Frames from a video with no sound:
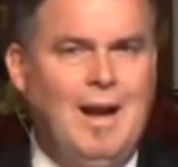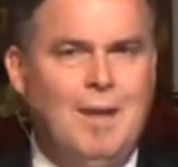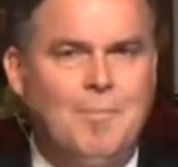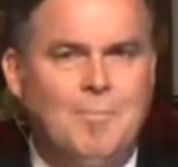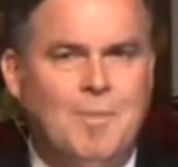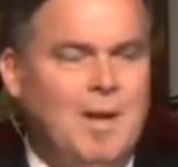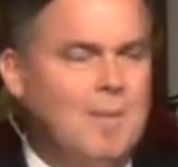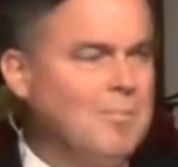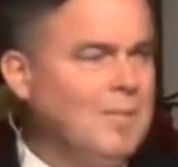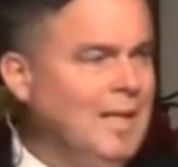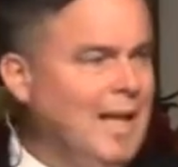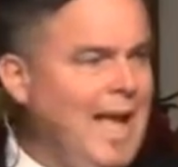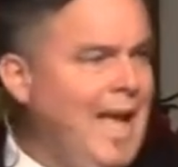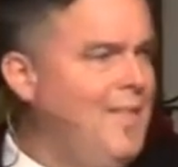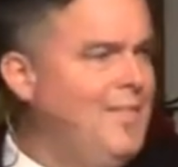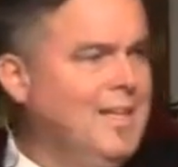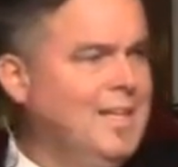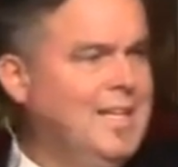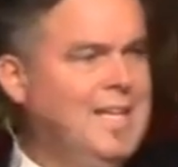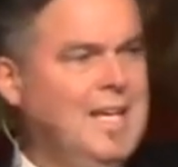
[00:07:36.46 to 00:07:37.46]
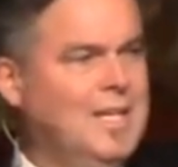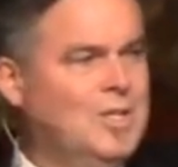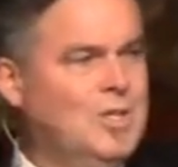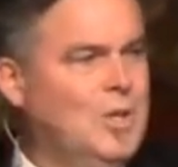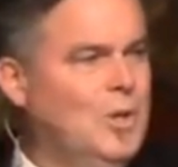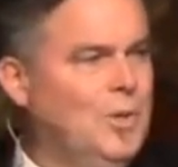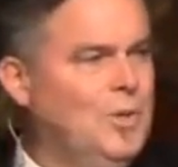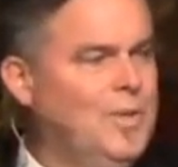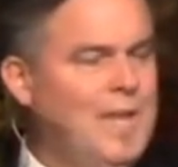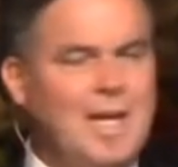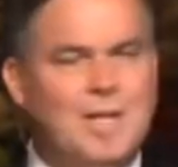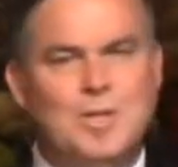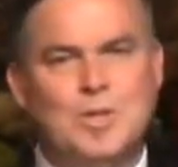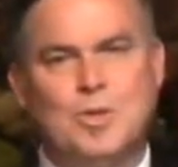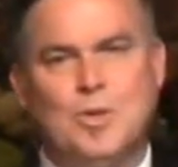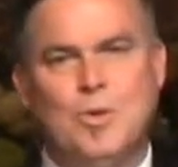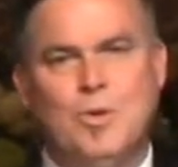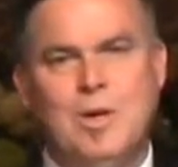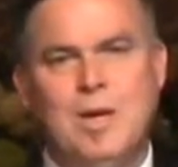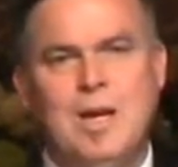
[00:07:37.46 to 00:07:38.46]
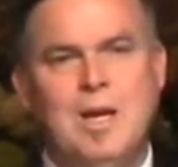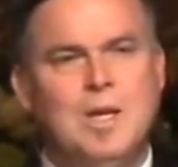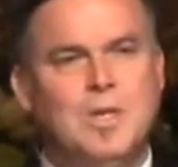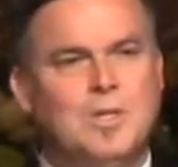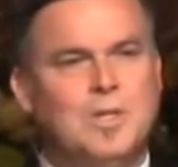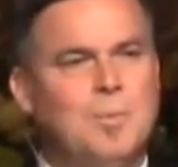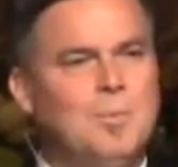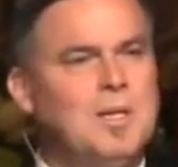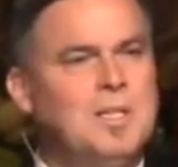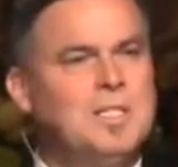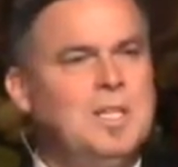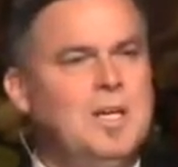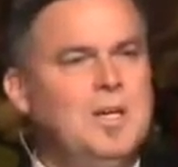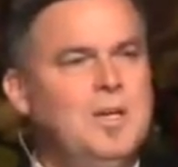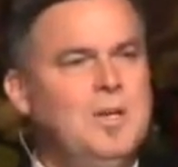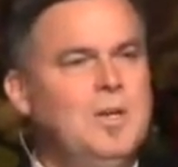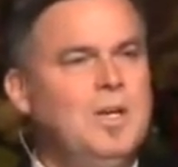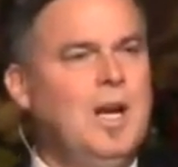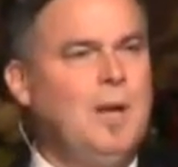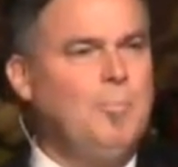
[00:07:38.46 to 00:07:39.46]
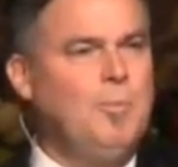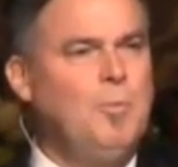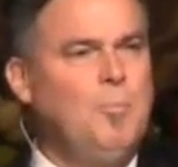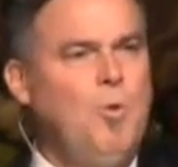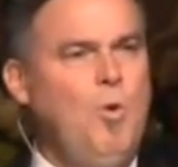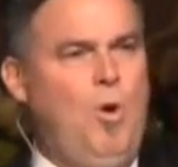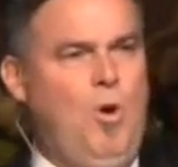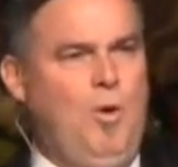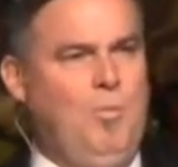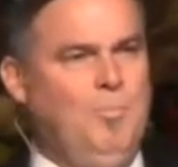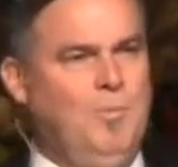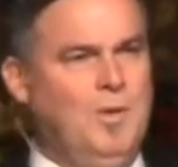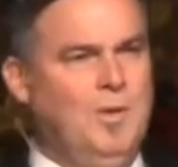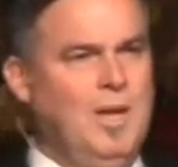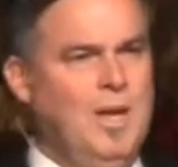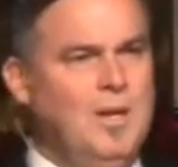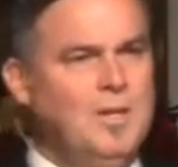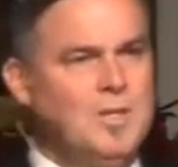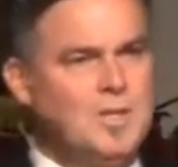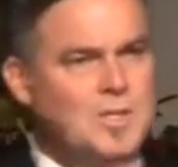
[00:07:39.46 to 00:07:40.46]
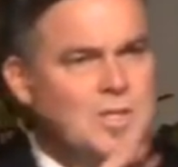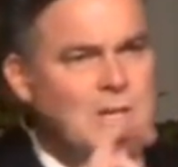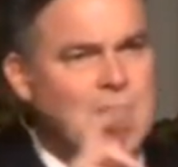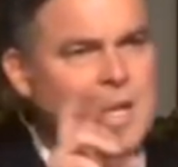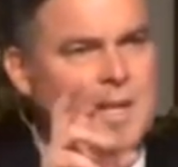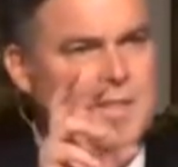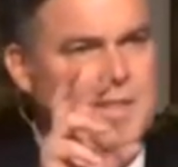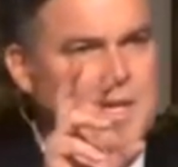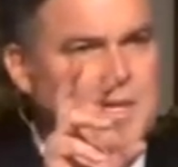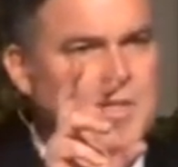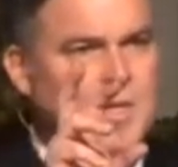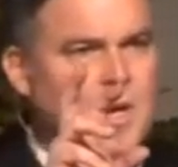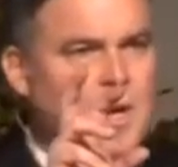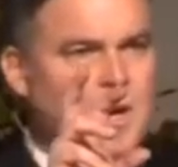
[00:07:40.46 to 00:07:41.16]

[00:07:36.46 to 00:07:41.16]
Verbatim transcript: I'm, I'm glad that Kit told that story. So I'm going to tell you a couple more. Okay, just these